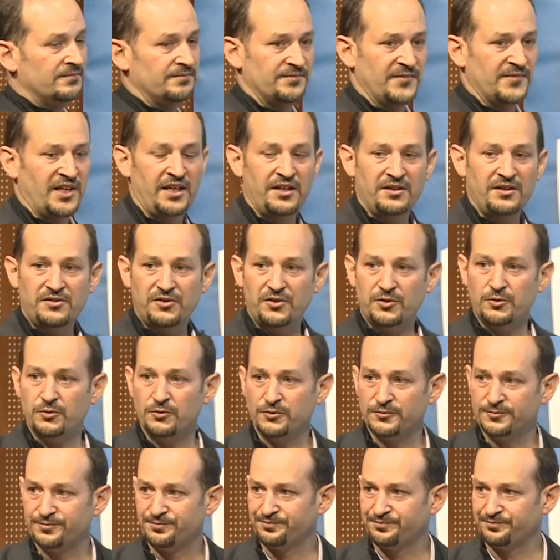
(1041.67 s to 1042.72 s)
into
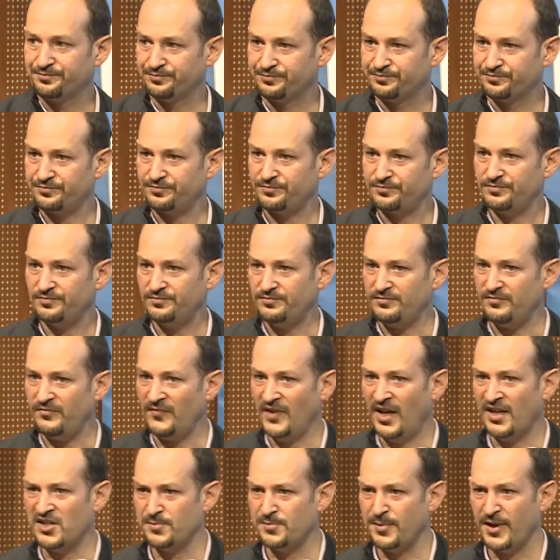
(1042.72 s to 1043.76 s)

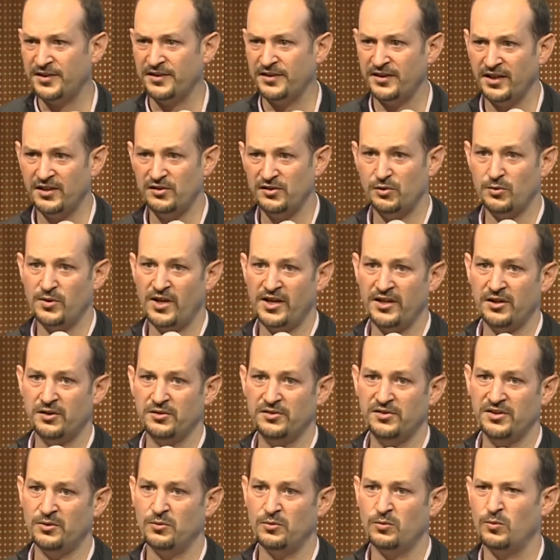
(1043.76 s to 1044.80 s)
expanding into
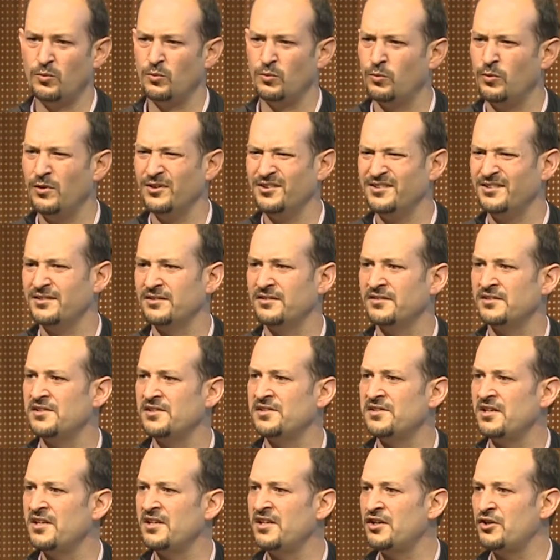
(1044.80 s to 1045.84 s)
IoT. What
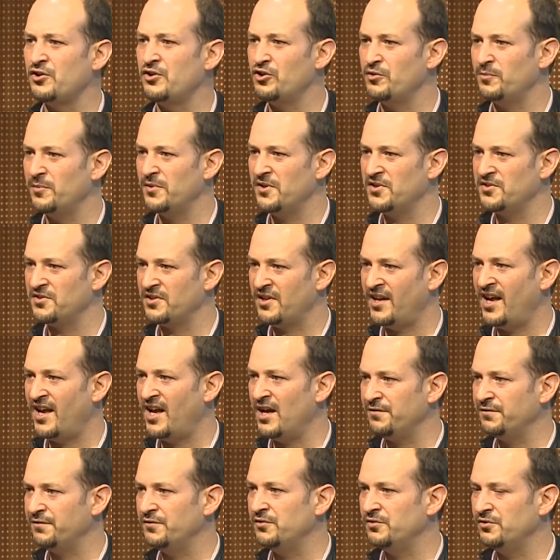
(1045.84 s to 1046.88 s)
does e-commerce
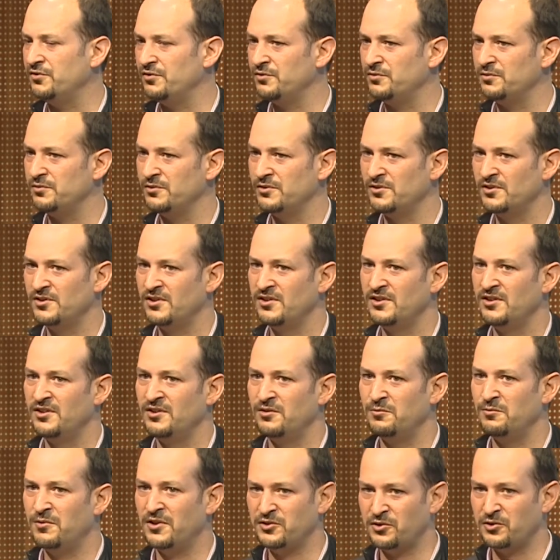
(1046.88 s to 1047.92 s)
have to do?
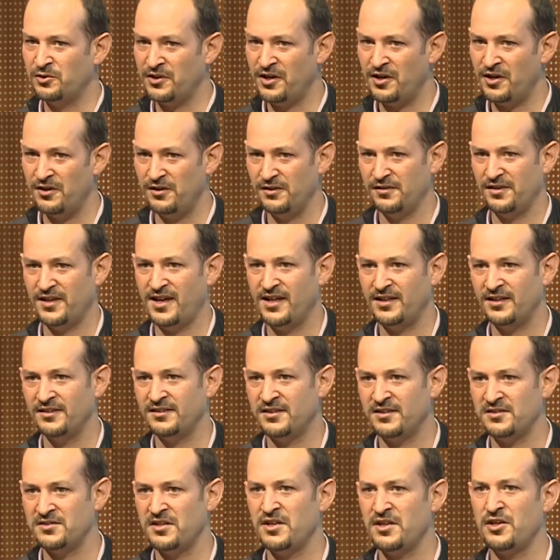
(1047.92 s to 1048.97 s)
What on earth
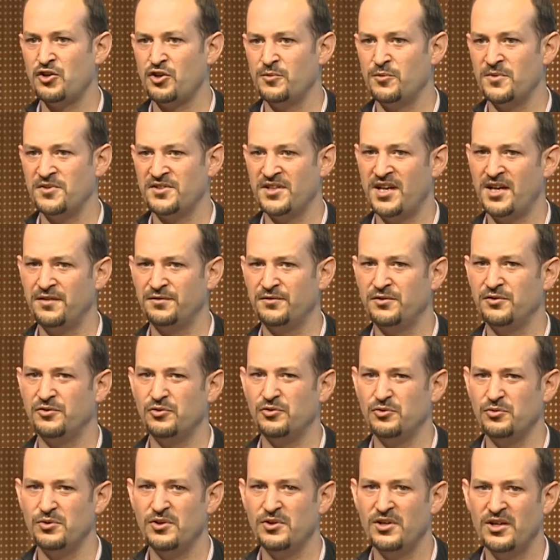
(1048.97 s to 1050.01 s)
does e-commerce have to
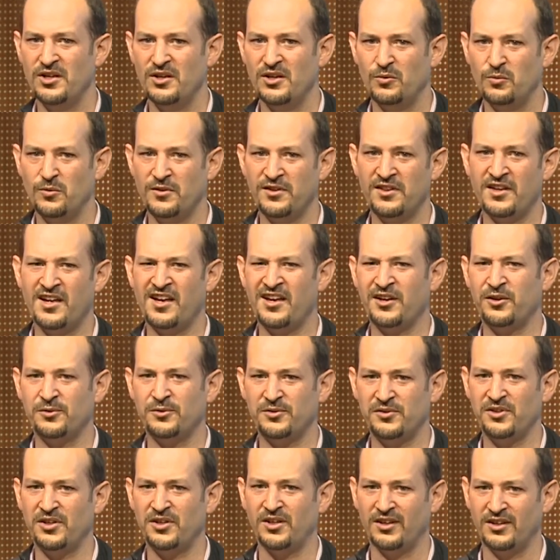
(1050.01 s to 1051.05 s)
do with
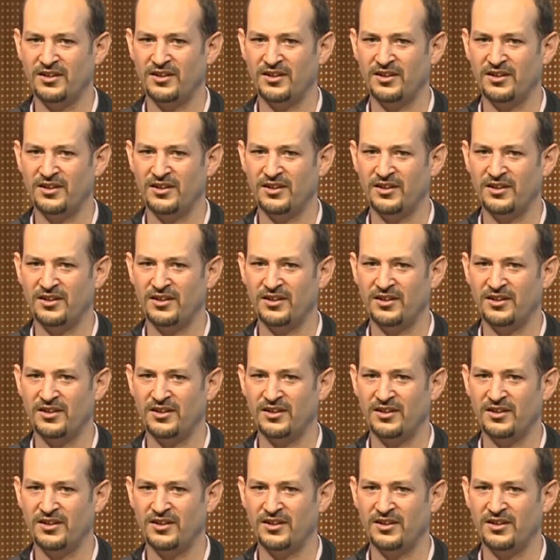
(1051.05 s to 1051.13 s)
IoT?